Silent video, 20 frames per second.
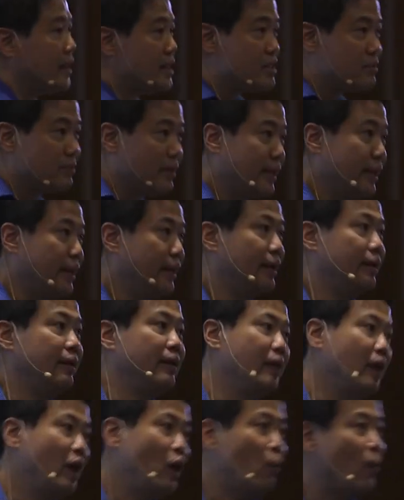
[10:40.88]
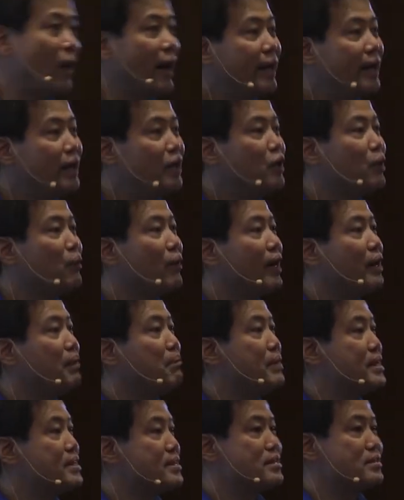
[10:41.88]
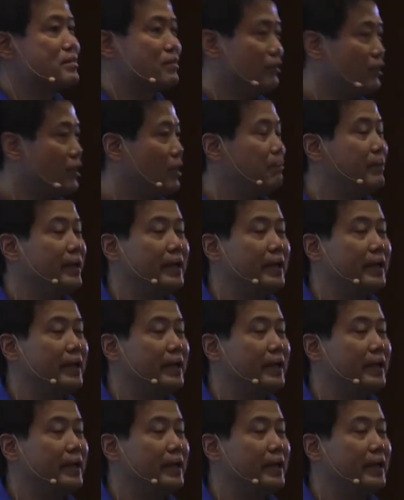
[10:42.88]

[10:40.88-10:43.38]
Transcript: is reading it, whether you are in business or not,